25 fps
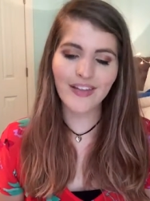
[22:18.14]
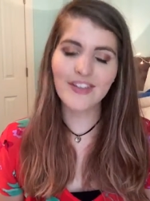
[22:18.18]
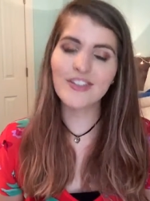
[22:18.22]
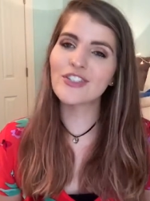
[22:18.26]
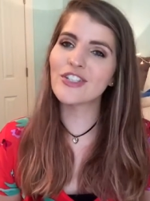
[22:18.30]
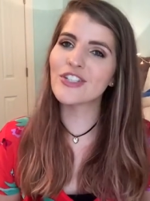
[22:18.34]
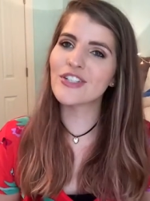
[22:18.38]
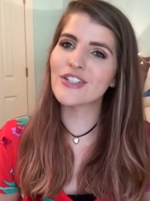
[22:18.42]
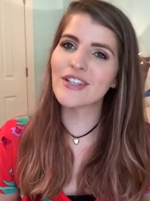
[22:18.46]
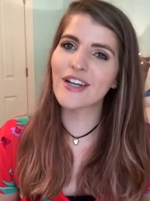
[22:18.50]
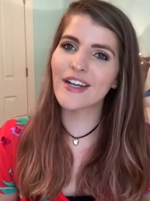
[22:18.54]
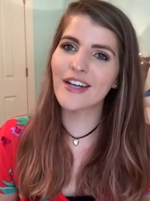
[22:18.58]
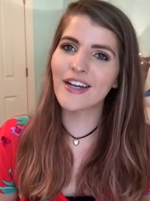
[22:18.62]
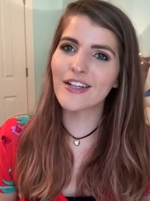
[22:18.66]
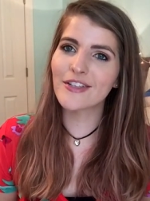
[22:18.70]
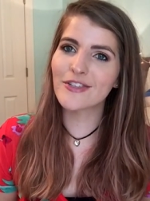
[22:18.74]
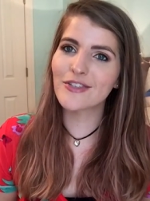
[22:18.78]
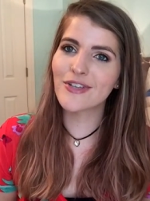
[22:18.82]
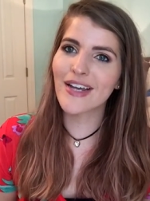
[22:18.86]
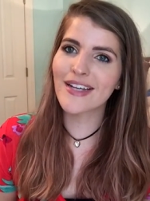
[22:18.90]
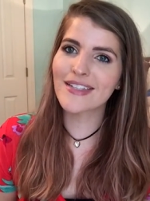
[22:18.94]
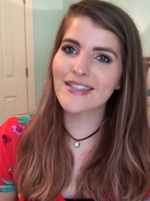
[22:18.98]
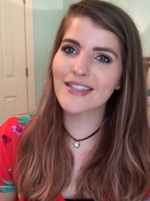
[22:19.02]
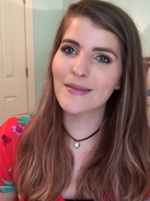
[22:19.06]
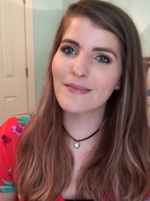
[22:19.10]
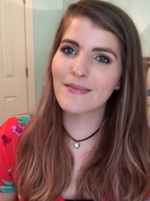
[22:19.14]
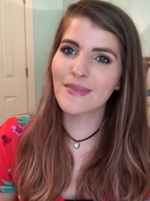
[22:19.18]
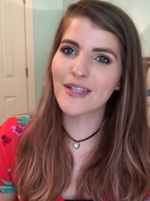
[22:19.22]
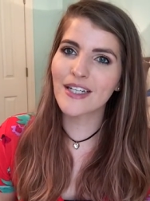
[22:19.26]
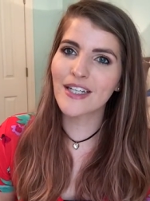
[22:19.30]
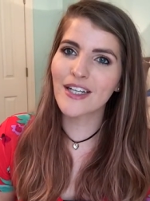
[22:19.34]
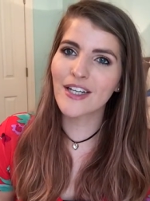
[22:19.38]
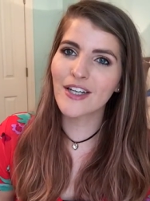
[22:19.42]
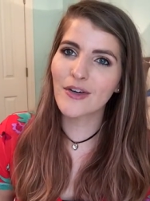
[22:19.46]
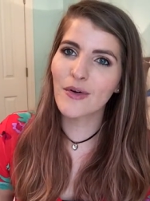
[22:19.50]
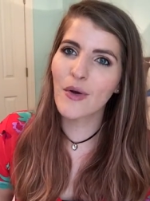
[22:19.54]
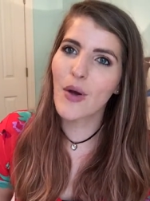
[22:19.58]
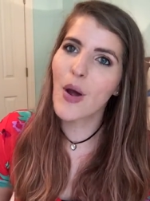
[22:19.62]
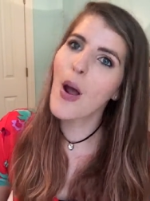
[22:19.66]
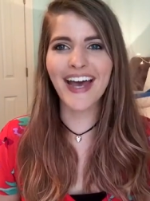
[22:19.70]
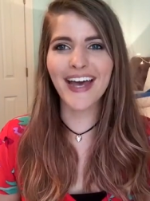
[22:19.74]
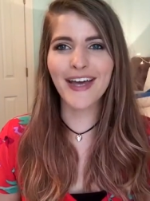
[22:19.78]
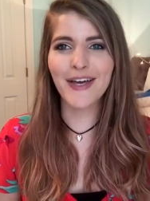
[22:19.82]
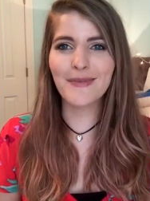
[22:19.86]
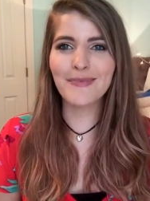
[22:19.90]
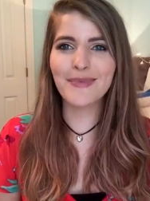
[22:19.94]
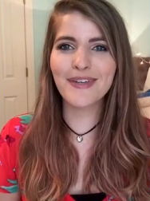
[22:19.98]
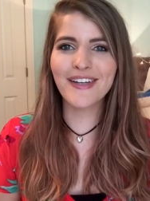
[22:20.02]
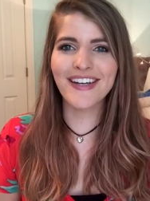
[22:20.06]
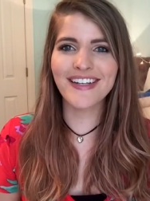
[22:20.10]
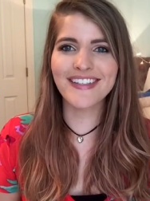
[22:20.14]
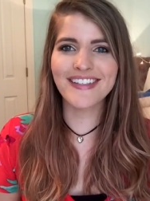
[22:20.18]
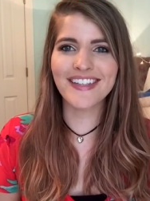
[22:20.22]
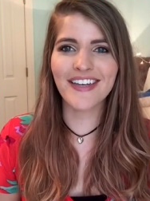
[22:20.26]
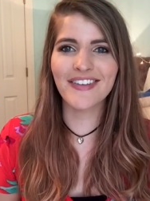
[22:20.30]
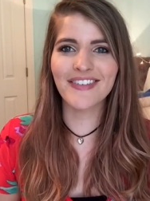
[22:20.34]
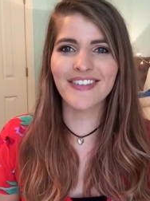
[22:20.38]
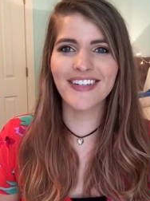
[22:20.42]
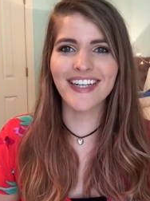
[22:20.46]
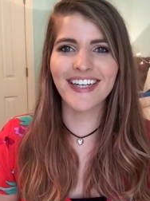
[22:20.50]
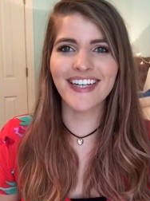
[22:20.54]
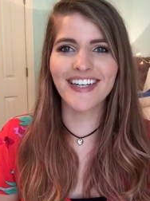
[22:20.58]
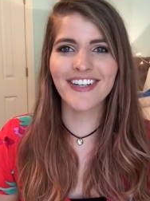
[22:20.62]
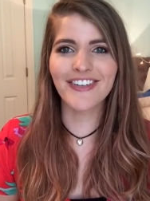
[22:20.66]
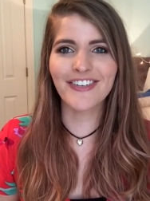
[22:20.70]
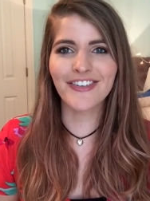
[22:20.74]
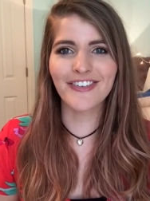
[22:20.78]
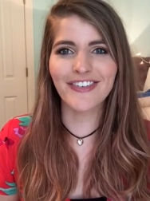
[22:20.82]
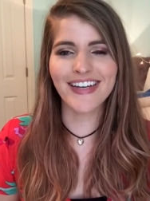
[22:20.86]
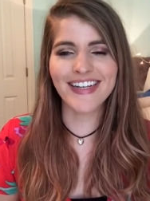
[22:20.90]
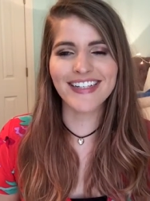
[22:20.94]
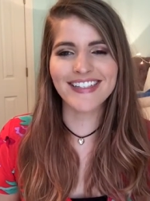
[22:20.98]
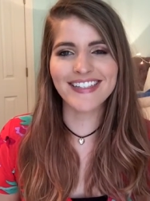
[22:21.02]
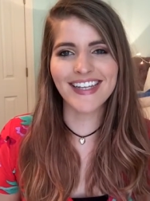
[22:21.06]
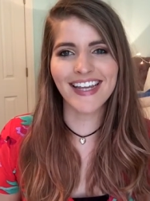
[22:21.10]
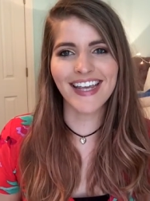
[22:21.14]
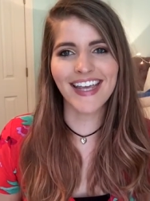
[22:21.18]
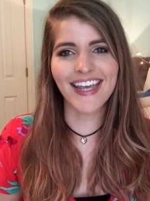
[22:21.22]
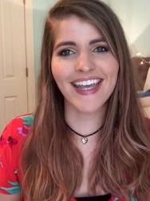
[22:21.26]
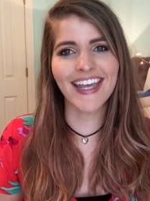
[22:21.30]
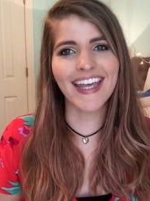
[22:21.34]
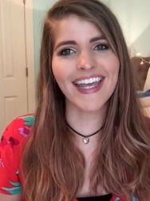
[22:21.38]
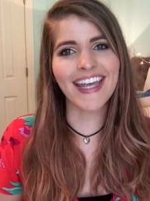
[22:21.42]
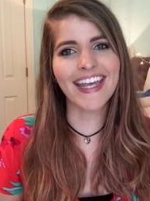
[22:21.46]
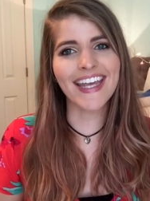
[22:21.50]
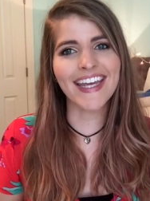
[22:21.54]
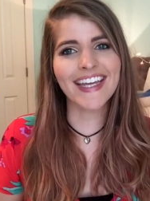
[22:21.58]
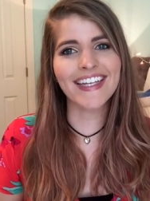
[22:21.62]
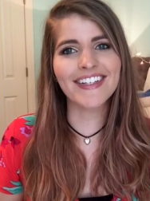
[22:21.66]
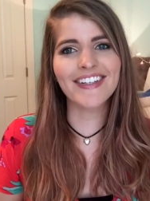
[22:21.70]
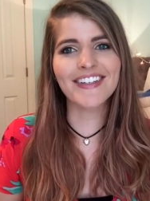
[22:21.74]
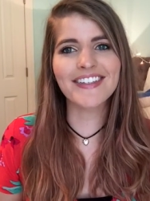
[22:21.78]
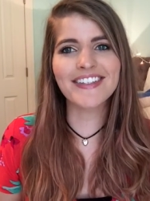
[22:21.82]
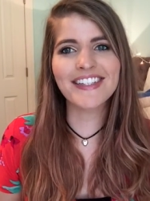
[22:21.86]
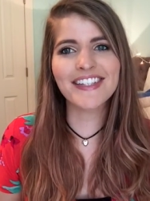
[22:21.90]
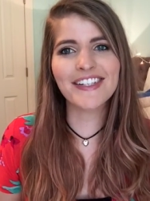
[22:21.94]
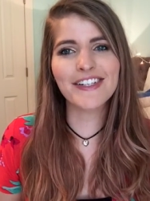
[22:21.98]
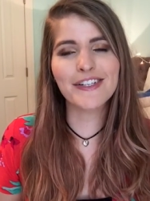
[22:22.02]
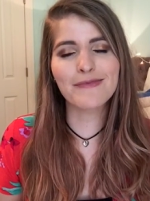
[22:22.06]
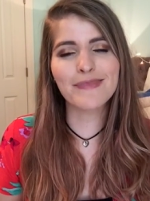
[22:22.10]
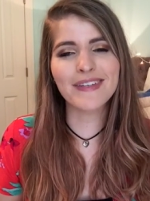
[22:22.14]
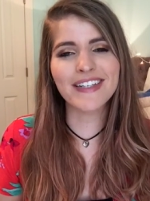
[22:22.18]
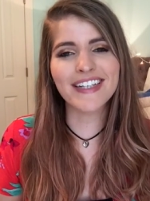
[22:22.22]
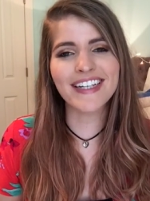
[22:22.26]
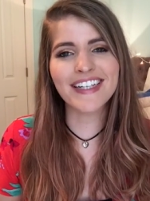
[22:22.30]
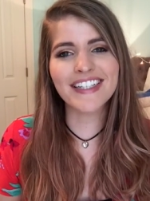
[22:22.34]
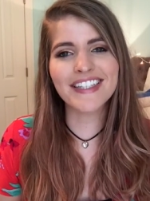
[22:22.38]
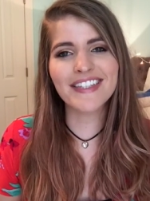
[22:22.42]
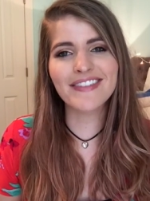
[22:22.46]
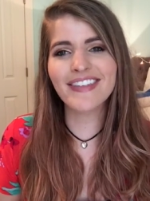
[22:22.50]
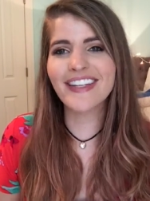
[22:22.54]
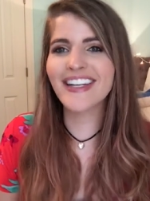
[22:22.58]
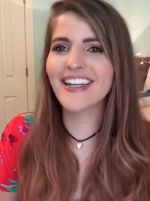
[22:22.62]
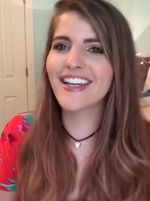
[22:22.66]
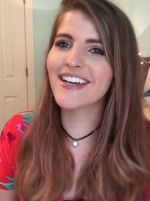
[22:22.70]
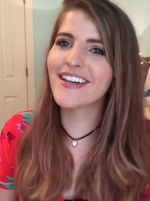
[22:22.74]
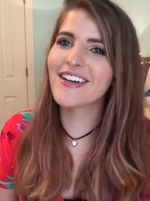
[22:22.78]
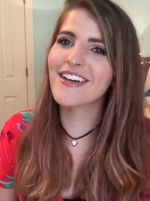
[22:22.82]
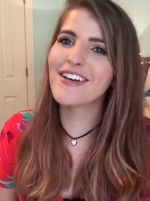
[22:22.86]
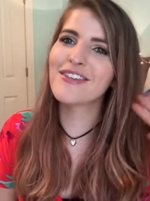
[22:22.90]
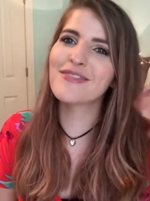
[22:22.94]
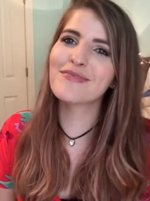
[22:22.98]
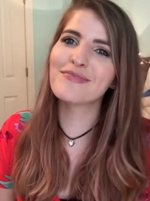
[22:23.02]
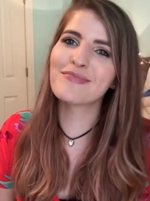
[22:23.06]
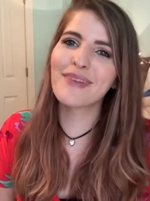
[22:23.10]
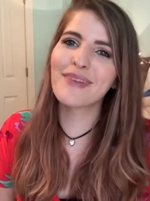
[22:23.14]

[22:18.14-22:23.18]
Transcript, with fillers: just thought I'd try something new. I hope you guys have a great day, and I'll see you in my next video.